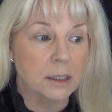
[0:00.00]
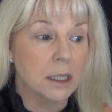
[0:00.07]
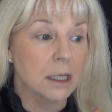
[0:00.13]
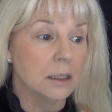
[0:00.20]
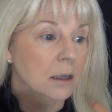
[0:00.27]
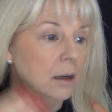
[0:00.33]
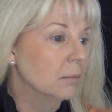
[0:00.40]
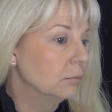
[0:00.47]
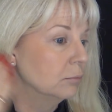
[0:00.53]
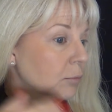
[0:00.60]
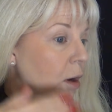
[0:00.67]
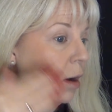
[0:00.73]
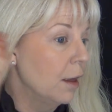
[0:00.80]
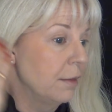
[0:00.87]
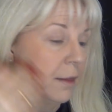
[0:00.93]
does.
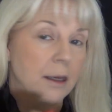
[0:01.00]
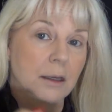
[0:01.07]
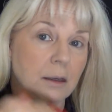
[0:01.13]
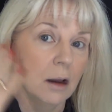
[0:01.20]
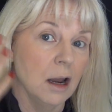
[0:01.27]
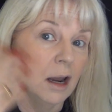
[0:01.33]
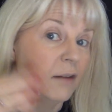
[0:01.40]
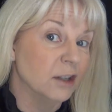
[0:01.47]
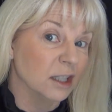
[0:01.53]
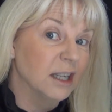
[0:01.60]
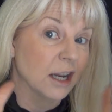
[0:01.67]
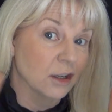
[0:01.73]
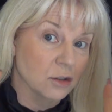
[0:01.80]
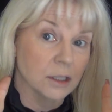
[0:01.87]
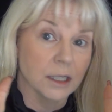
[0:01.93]
I think I love it,
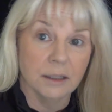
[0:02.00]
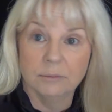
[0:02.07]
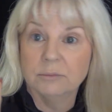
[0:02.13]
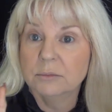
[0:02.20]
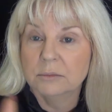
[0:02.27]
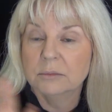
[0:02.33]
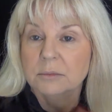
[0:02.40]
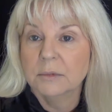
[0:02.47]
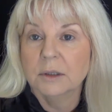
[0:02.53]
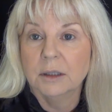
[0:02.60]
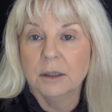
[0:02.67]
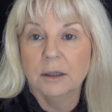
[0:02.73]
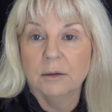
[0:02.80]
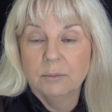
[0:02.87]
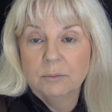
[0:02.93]
actually,
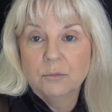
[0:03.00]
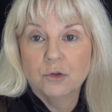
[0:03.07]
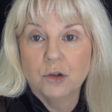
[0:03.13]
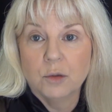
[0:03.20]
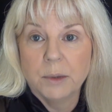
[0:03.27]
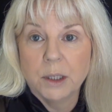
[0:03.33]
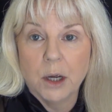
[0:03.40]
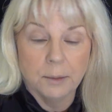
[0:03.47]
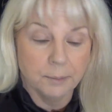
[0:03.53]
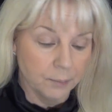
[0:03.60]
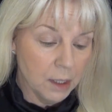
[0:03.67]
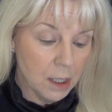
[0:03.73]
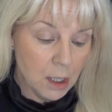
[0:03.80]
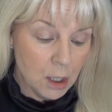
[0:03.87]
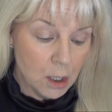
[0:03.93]
truth be known.
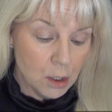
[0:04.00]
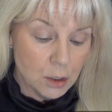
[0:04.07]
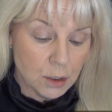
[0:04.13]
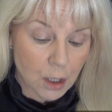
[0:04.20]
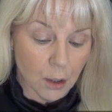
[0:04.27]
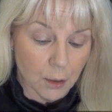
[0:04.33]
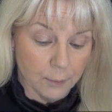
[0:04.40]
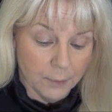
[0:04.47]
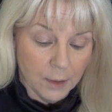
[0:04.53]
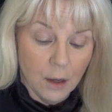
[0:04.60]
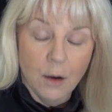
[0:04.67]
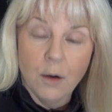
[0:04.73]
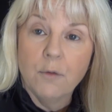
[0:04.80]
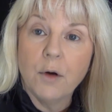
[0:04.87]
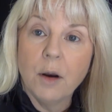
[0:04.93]
So
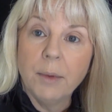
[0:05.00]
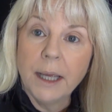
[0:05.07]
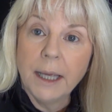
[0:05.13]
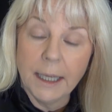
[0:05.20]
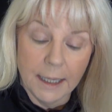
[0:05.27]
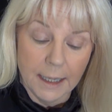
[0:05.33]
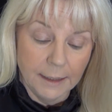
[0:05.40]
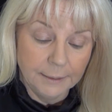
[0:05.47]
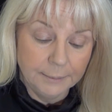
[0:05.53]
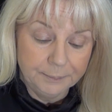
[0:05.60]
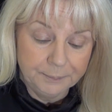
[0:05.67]
from here,